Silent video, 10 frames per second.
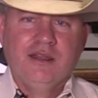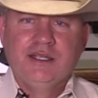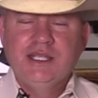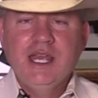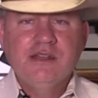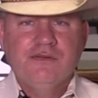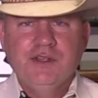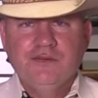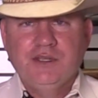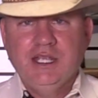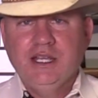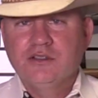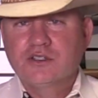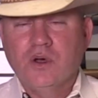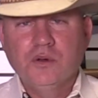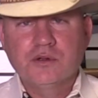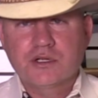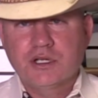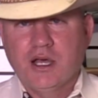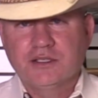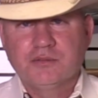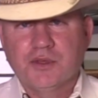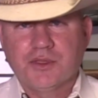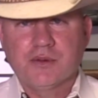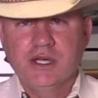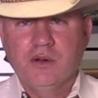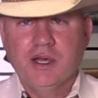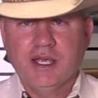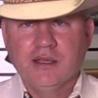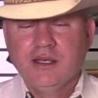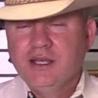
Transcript: 10, 15 shoulder shots from a 308.